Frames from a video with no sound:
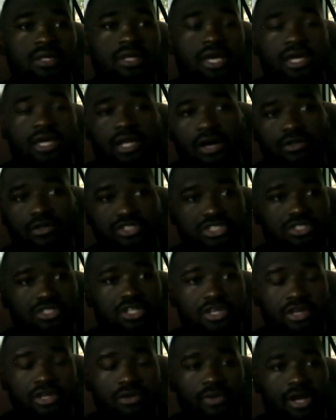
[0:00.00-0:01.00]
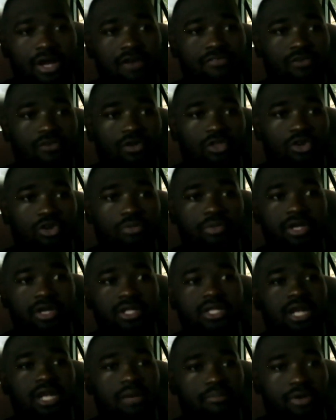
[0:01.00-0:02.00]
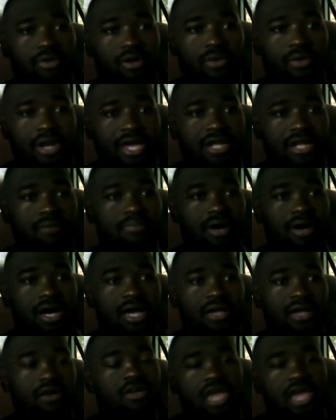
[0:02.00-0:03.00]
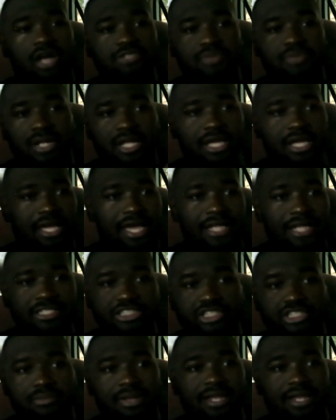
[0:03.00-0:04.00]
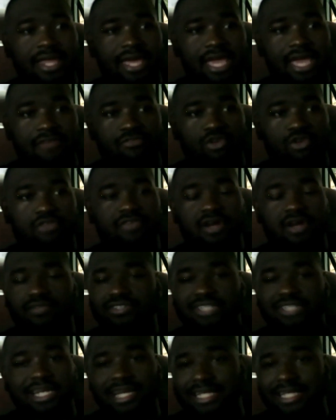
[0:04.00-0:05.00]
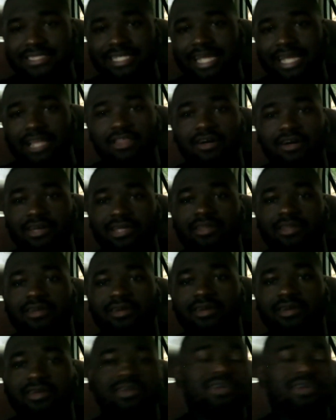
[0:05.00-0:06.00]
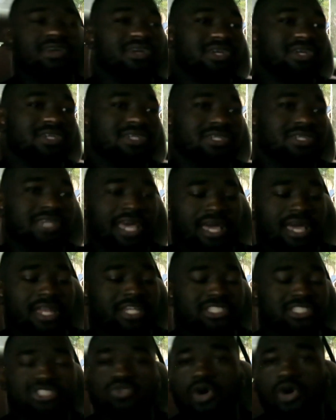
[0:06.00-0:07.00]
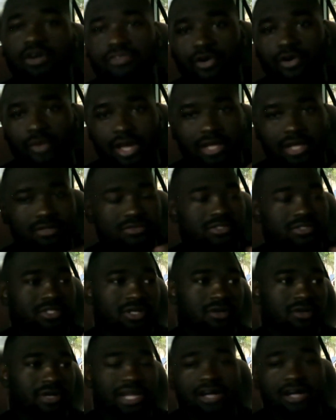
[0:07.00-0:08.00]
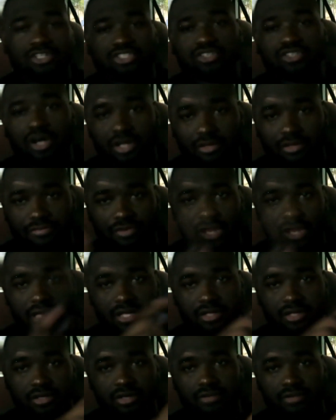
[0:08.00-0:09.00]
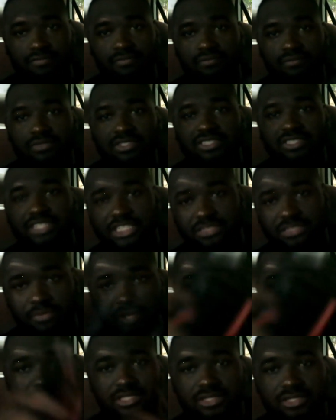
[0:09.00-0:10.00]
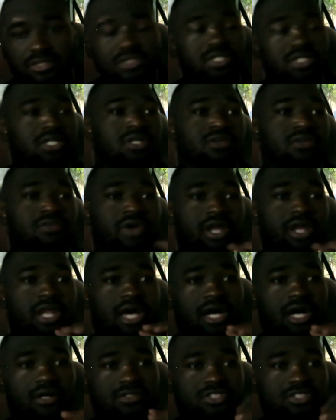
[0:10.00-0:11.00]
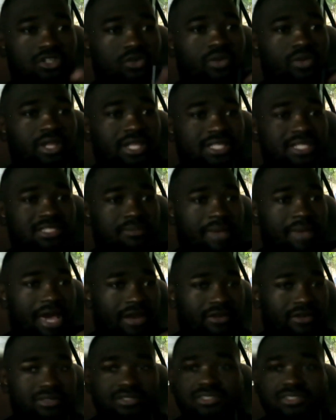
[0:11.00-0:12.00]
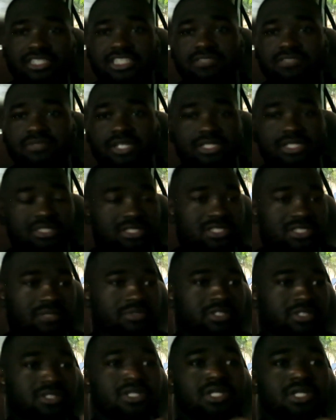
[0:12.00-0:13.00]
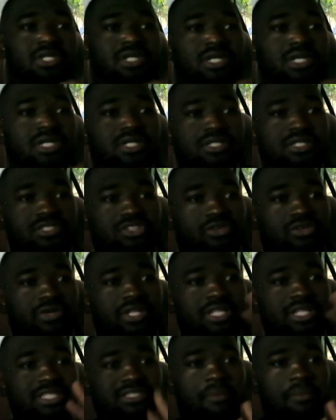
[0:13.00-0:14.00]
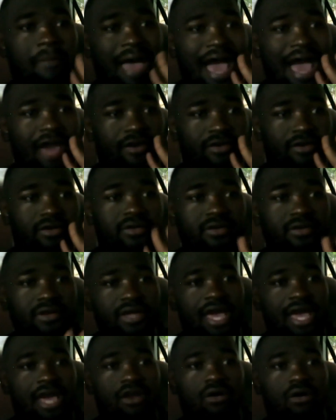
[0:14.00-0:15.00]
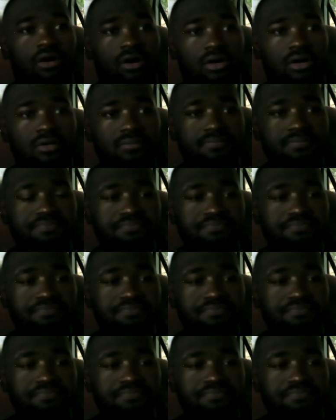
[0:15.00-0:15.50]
And I was just looking around for a little bit. Then I bought what I had to buy. Okay, I was probably at the gym at like 8.45 because I did not take that long in there. And it's 12.08. So, and I was talking for like a good six minutes right now, so it really doesn't matter. Six minutes and something. So it really doesn't matter at all.